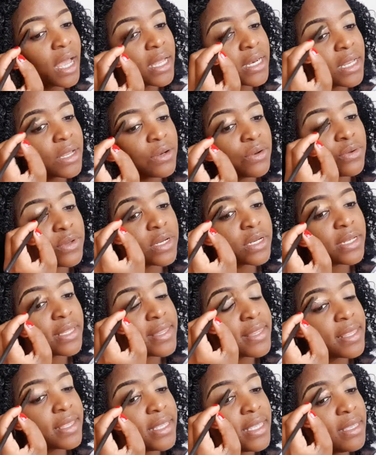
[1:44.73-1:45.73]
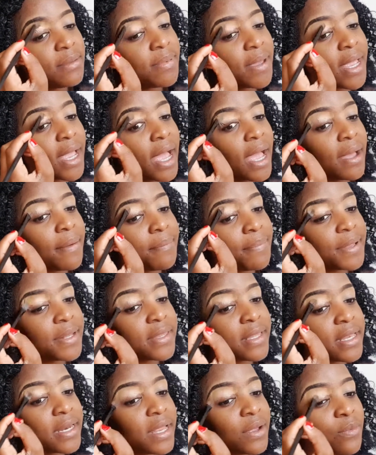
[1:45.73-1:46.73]
I downloaded the eBay app
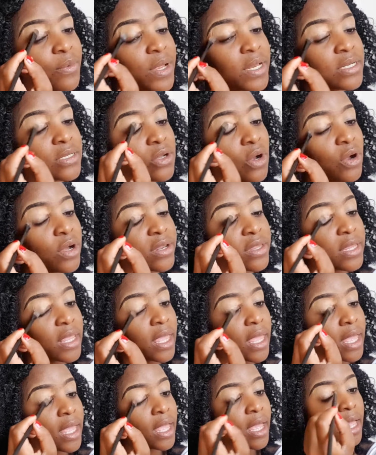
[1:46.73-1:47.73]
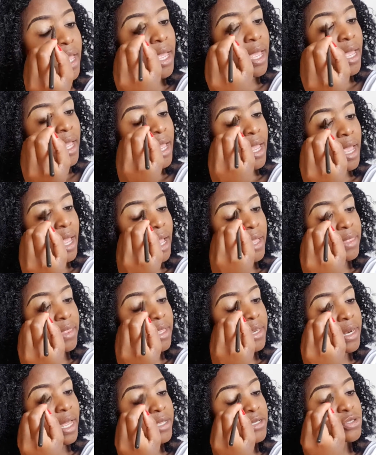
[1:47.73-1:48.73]
and then I went on there and
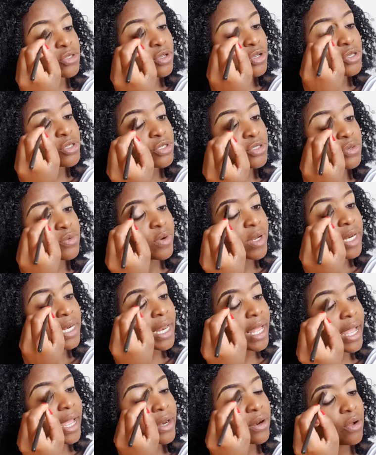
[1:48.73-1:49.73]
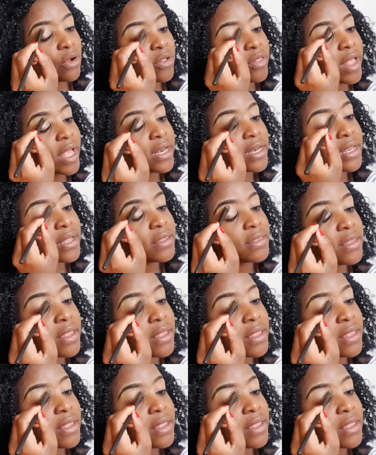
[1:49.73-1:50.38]
then I searched ring light, all that.